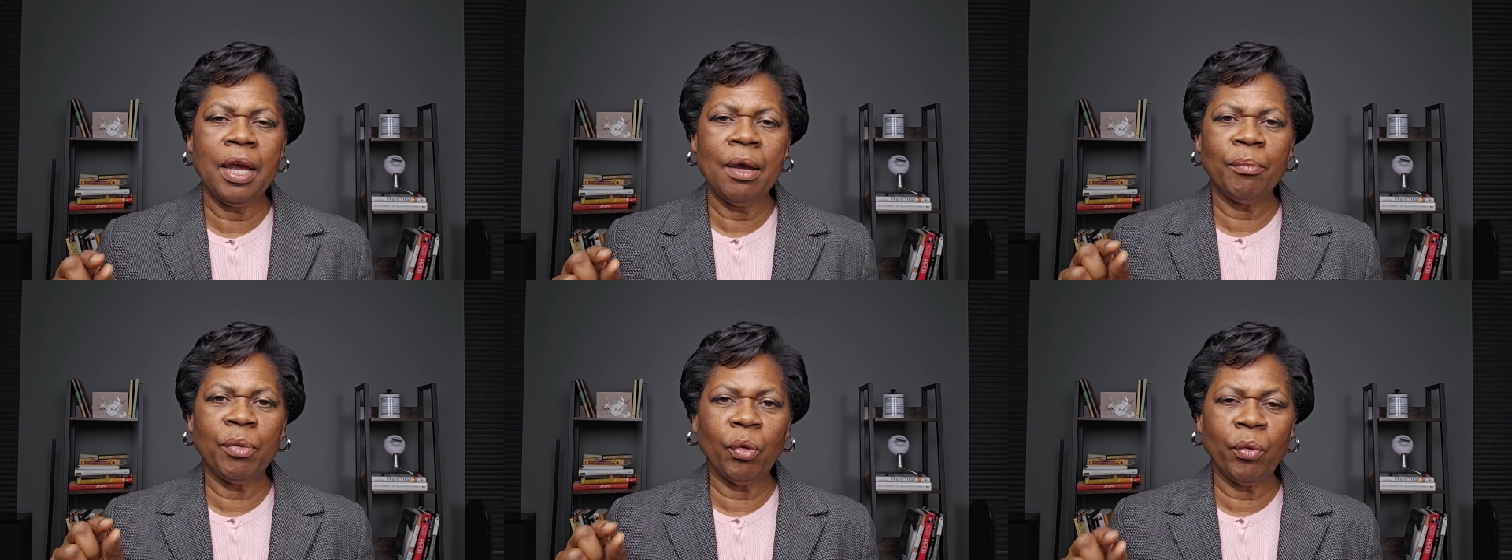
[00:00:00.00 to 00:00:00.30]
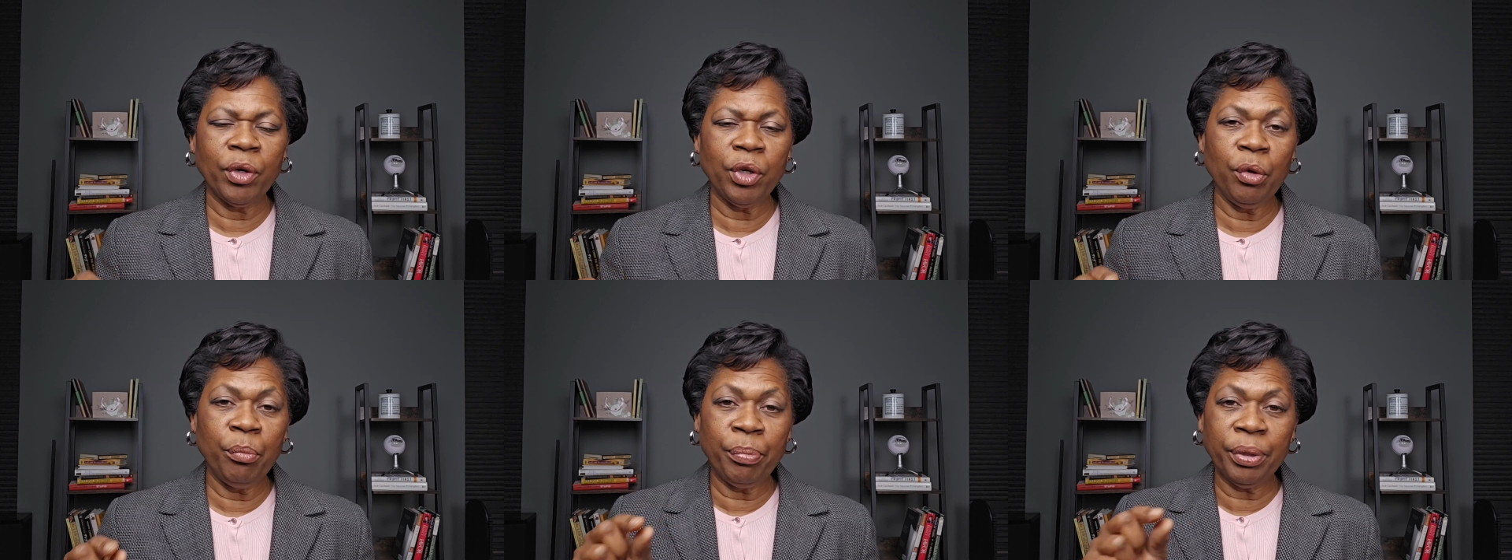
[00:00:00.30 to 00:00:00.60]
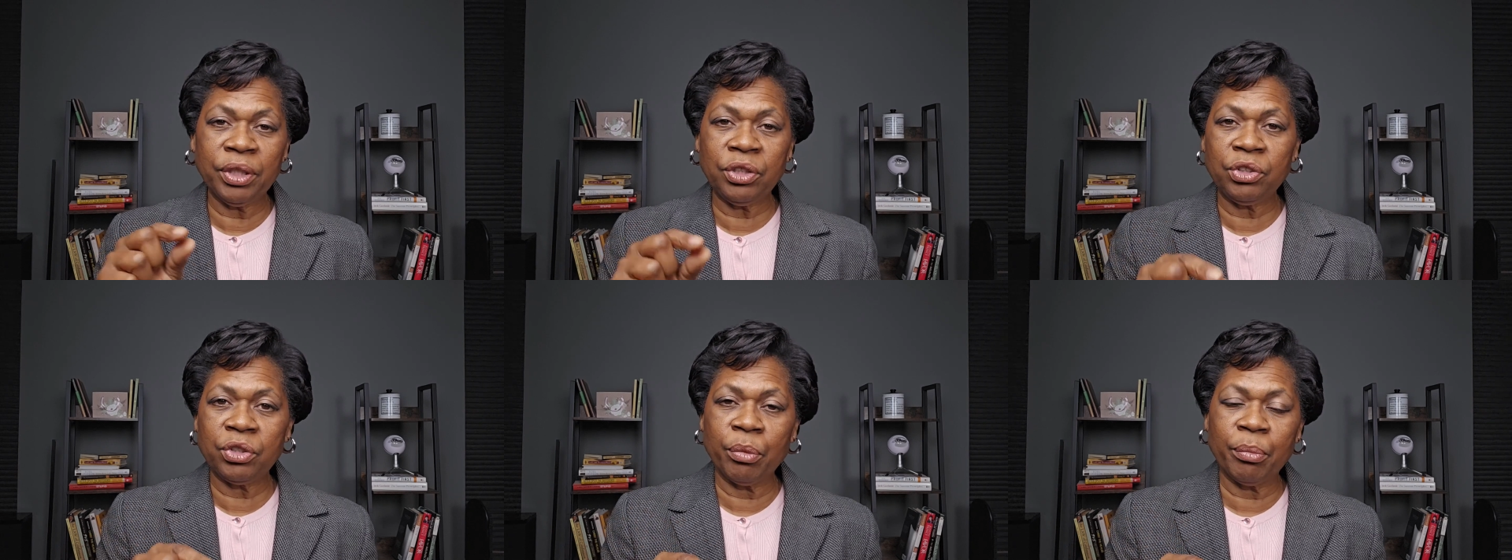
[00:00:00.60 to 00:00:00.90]
But when you
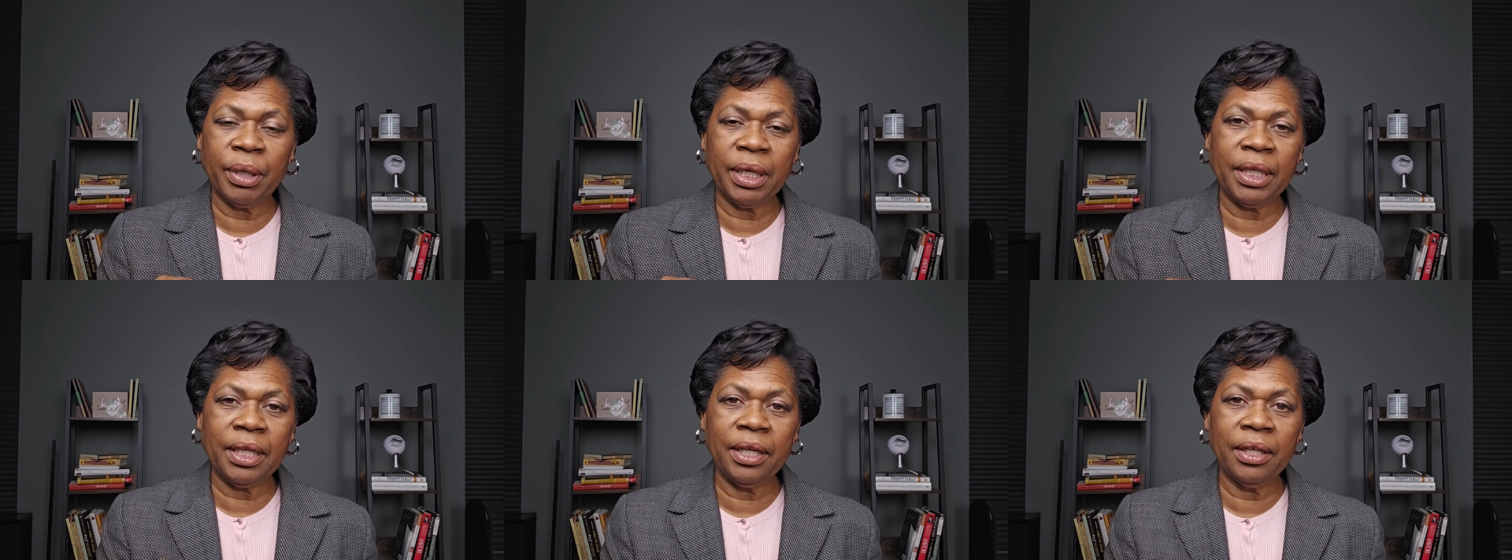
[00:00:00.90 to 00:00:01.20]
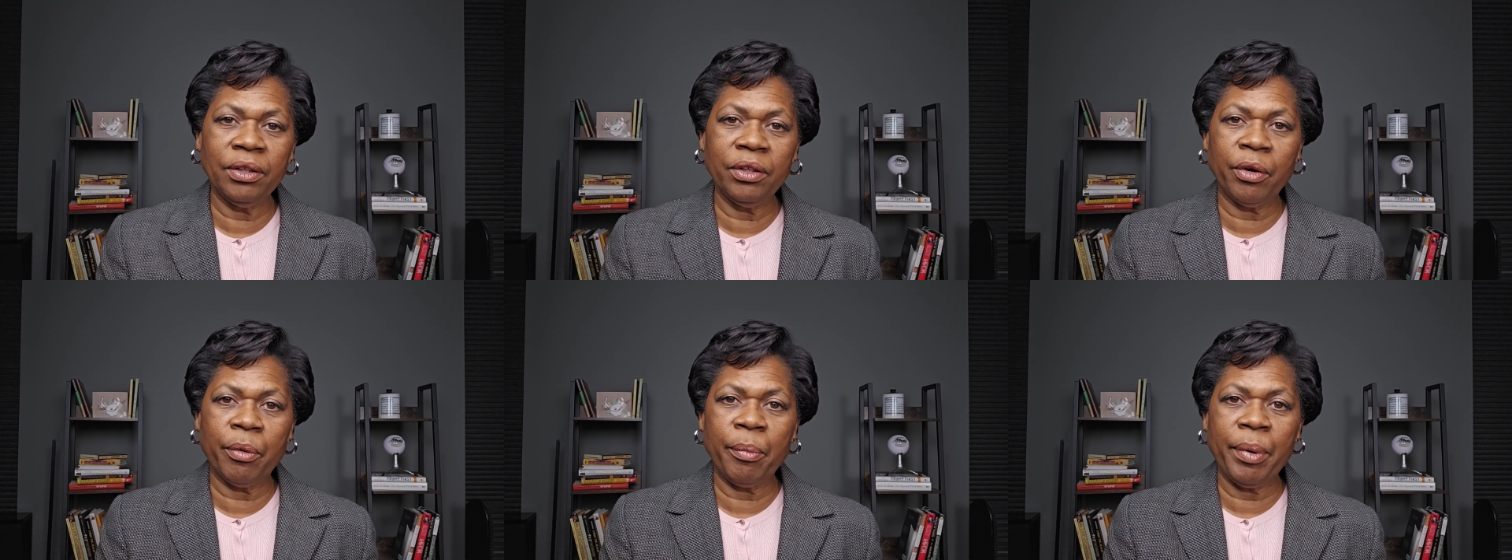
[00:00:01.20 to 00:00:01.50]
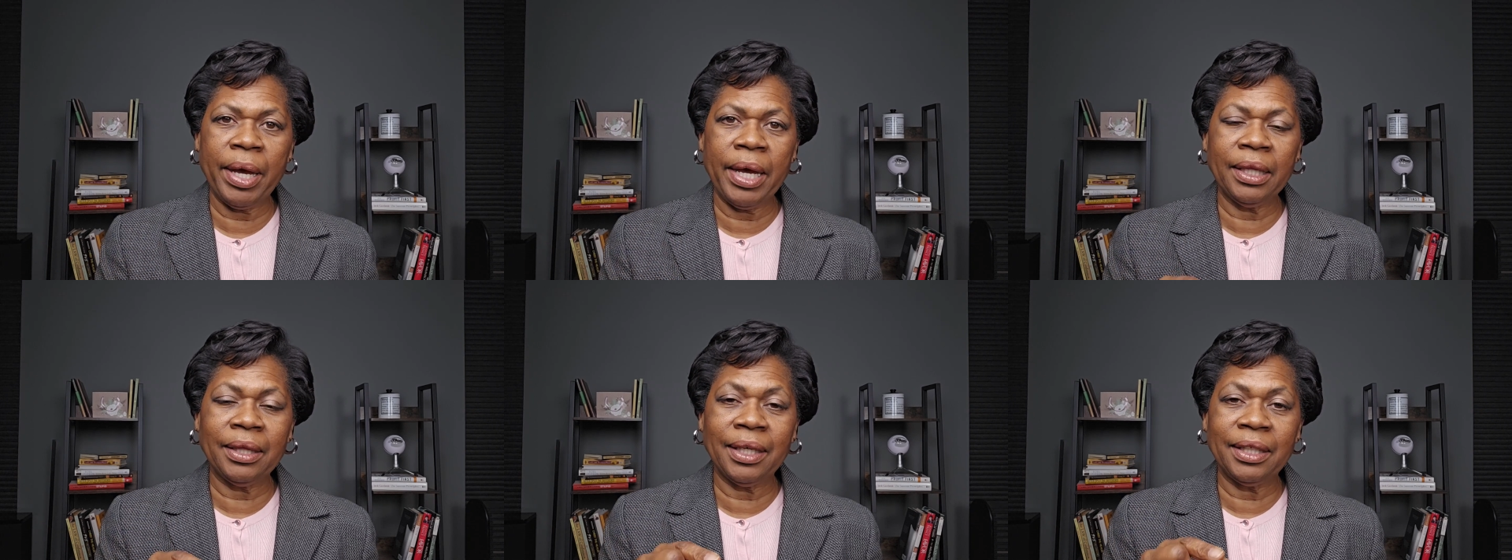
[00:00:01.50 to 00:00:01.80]
put your money in their
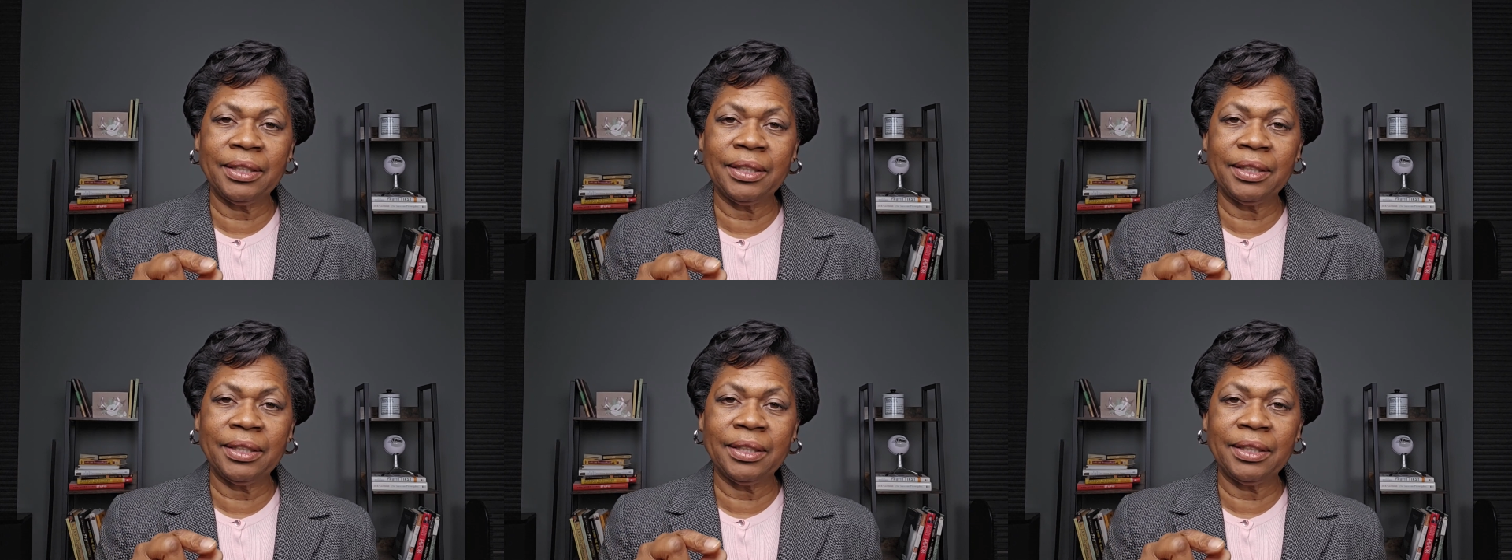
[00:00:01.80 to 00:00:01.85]
bank,